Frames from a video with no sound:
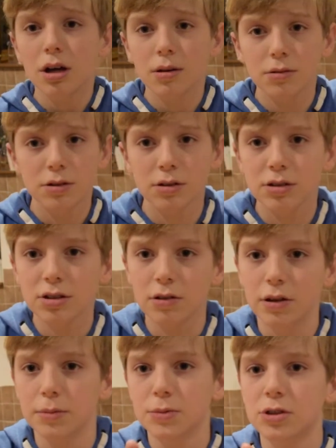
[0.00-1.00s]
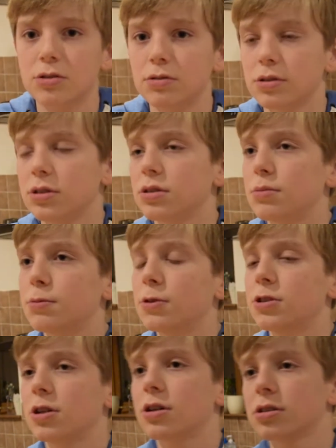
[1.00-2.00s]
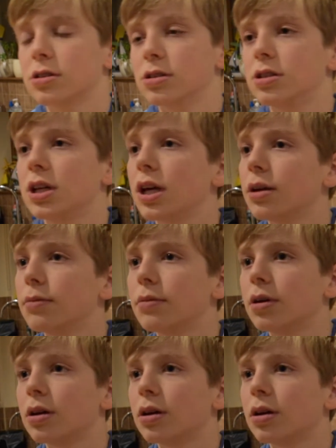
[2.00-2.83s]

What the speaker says: I'm sorry, I'm just talking to the production team.